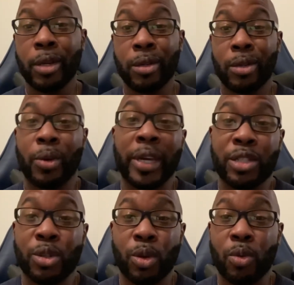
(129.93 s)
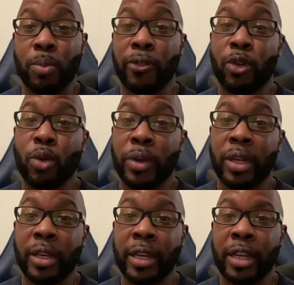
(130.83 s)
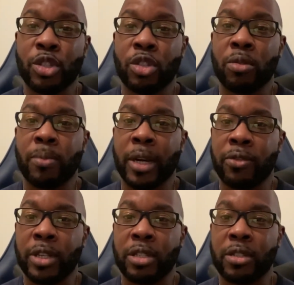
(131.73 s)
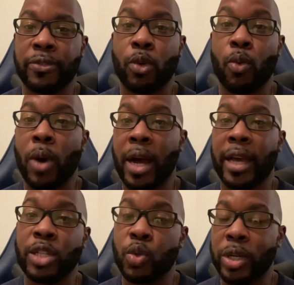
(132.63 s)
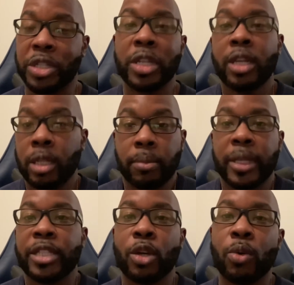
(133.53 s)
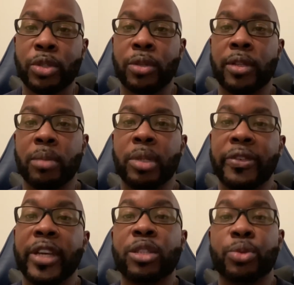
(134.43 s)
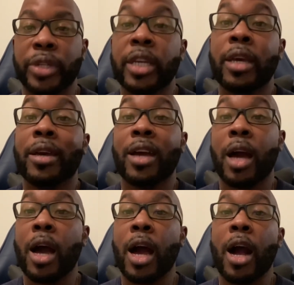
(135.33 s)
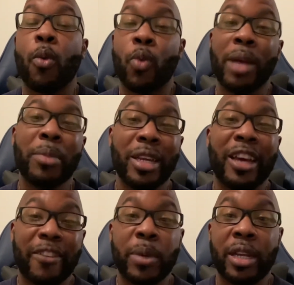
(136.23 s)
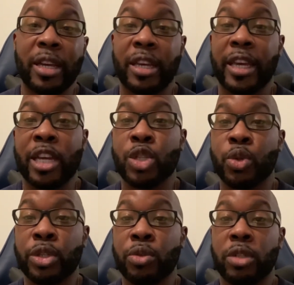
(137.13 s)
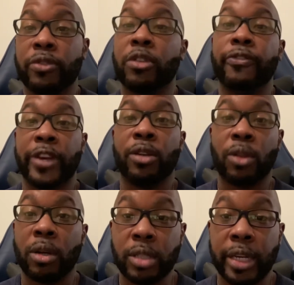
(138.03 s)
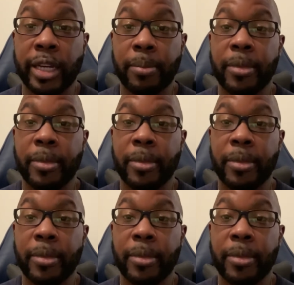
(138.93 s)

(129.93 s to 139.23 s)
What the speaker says: Okay, so before we get into my reasons for why I switched, let's go into a little bit of history. When I mean I've been an Android user for a very long time,